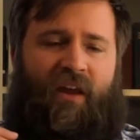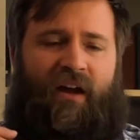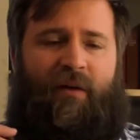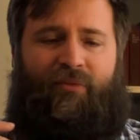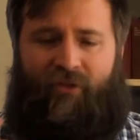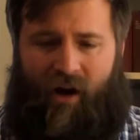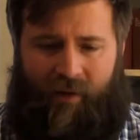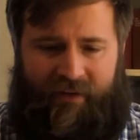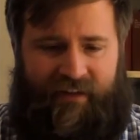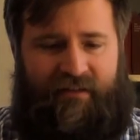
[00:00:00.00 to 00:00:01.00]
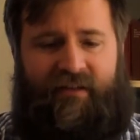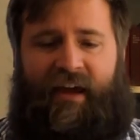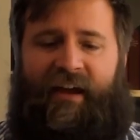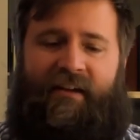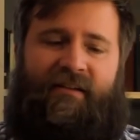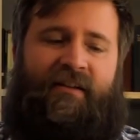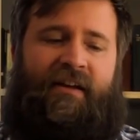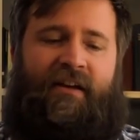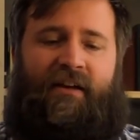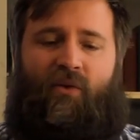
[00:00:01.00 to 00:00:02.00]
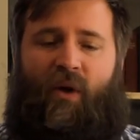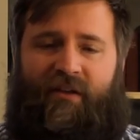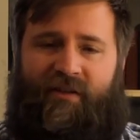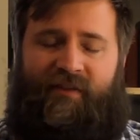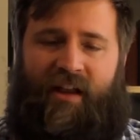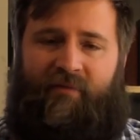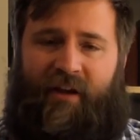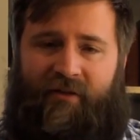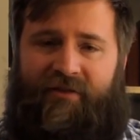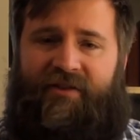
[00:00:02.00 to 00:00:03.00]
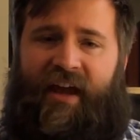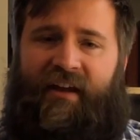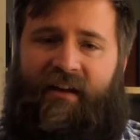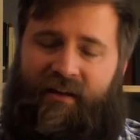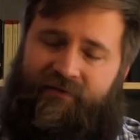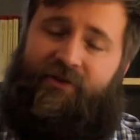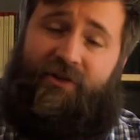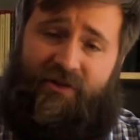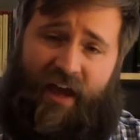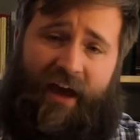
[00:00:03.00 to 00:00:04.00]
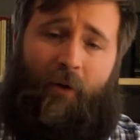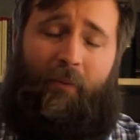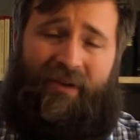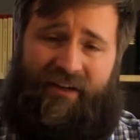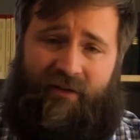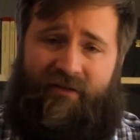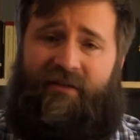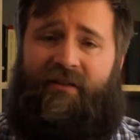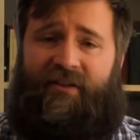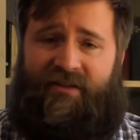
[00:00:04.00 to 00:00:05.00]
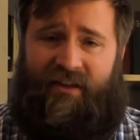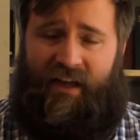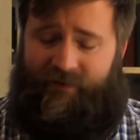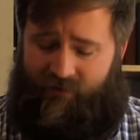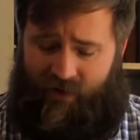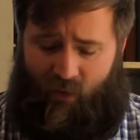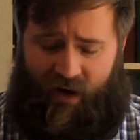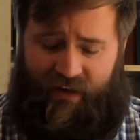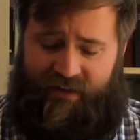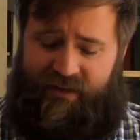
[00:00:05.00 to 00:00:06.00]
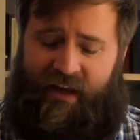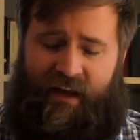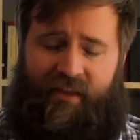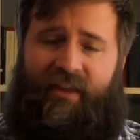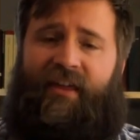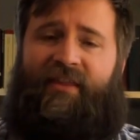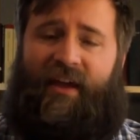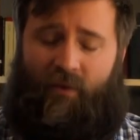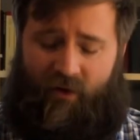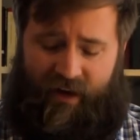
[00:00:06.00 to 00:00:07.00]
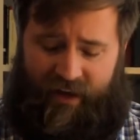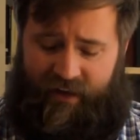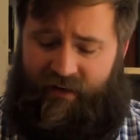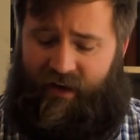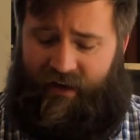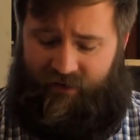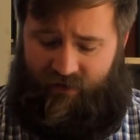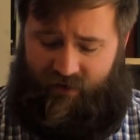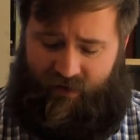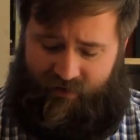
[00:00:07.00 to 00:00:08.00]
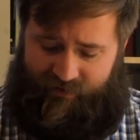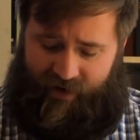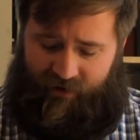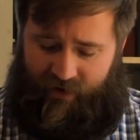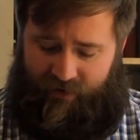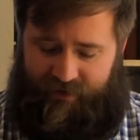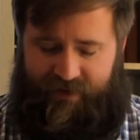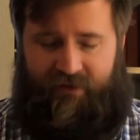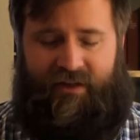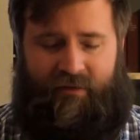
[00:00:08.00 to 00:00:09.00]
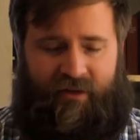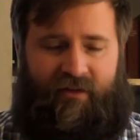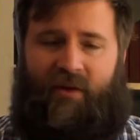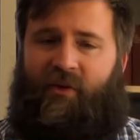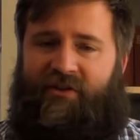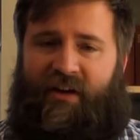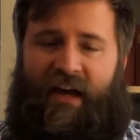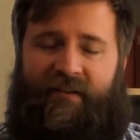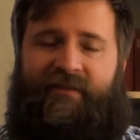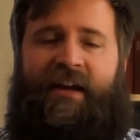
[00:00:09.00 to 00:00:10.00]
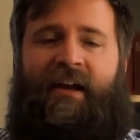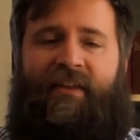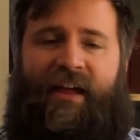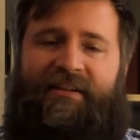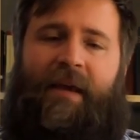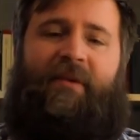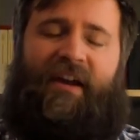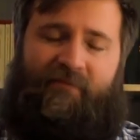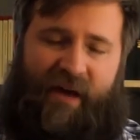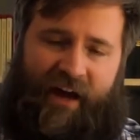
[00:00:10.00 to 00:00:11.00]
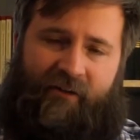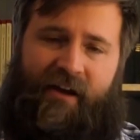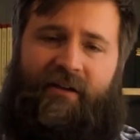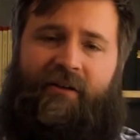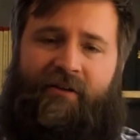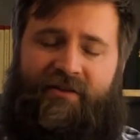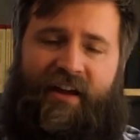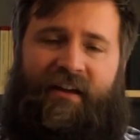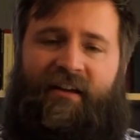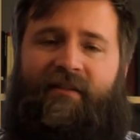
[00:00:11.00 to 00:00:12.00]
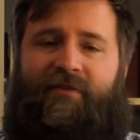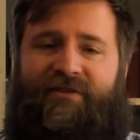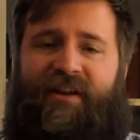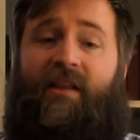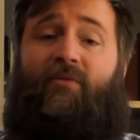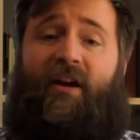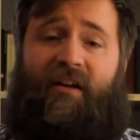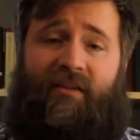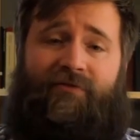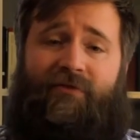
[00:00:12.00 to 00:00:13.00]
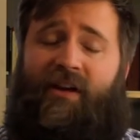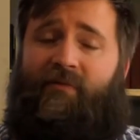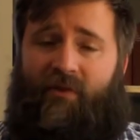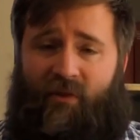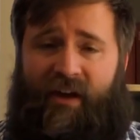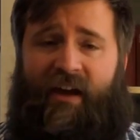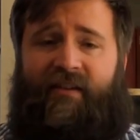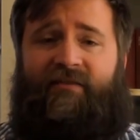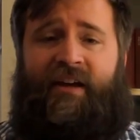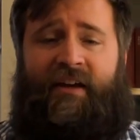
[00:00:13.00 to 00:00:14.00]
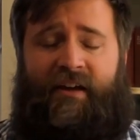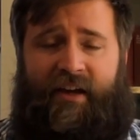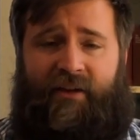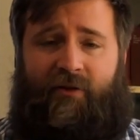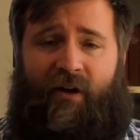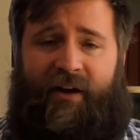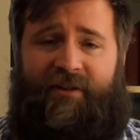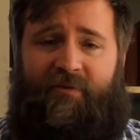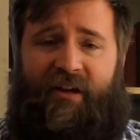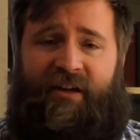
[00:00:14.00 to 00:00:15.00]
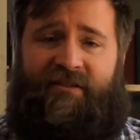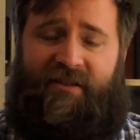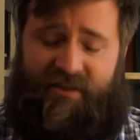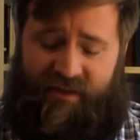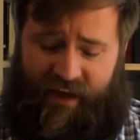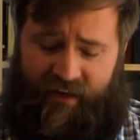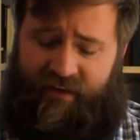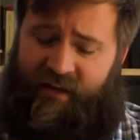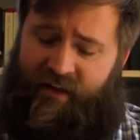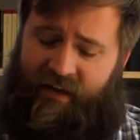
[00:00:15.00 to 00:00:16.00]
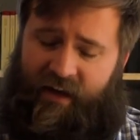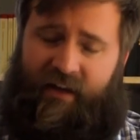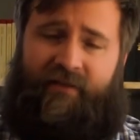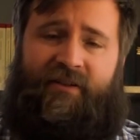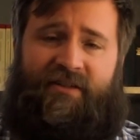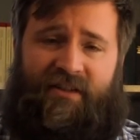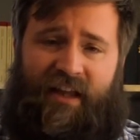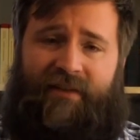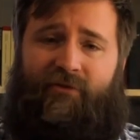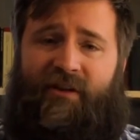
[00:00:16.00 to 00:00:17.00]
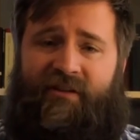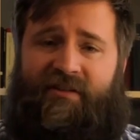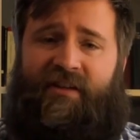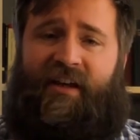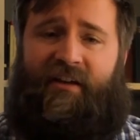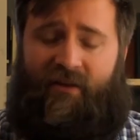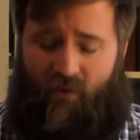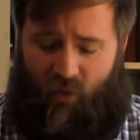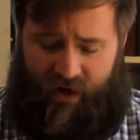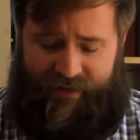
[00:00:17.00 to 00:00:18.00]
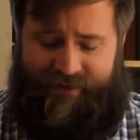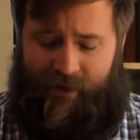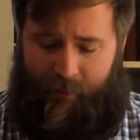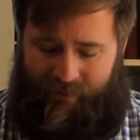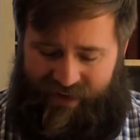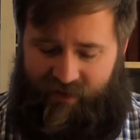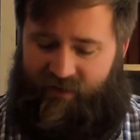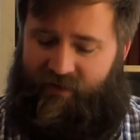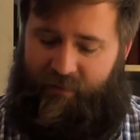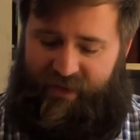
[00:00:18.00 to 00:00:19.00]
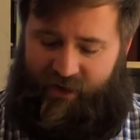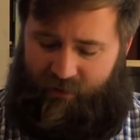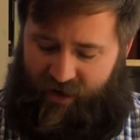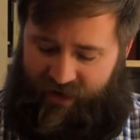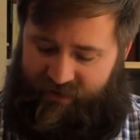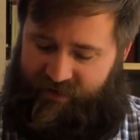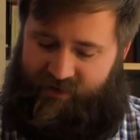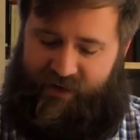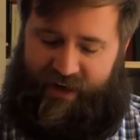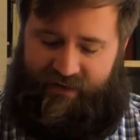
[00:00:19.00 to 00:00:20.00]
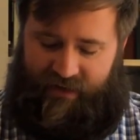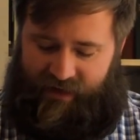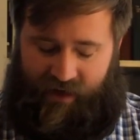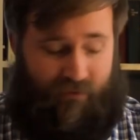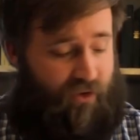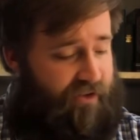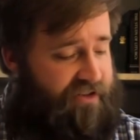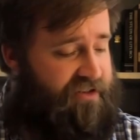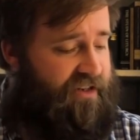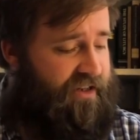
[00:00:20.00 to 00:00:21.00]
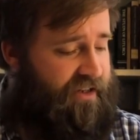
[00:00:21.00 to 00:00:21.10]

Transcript: a prominent and well-developed understanding of just how bitter the slavery was that they were in under Pharaoh. So similarly, we should have that same kind of background understanding for celebrating the freedom that we have in Christ, because the state of slavery to sin was bitter, bitter bondage, as Leon Morris